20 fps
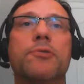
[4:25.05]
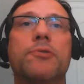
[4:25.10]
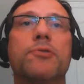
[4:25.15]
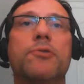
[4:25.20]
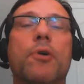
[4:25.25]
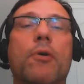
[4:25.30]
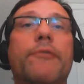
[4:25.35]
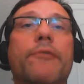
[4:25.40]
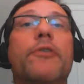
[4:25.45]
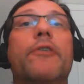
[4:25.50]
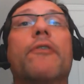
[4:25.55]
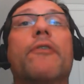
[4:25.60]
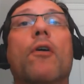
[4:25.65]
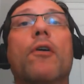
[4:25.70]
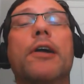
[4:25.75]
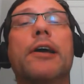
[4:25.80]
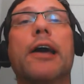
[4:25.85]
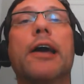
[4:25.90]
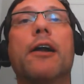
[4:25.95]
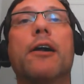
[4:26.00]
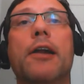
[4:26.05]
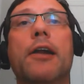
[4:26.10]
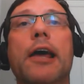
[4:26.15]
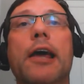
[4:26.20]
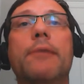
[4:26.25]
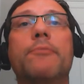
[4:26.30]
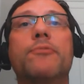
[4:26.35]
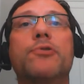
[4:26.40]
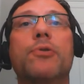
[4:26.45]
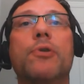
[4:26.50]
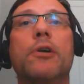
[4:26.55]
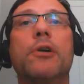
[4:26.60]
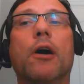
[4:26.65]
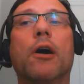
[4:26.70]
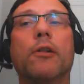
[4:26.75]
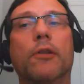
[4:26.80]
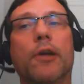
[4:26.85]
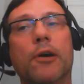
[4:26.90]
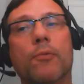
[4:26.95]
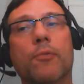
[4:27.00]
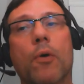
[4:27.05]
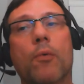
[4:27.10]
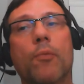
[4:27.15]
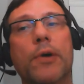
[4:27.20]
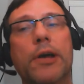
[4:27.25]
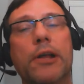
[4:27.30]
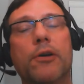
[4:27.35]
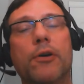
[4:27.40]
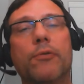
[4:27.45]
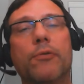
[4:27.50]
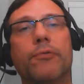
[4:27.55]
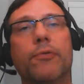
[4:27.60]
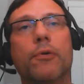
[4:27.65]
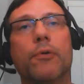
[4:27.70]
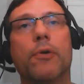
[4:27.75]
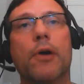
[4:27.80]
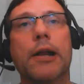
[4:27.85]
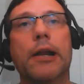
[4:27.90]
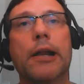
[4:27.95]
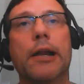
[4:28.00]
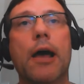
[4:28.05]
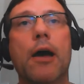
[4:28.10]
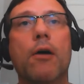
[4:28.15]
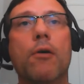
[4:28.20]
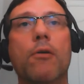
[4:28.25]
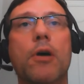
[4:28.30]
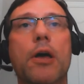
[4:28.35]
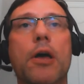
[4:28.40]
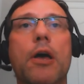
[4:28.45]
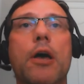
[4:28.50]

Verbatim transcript: So if you've already got a name to it, unlike what we do for right now,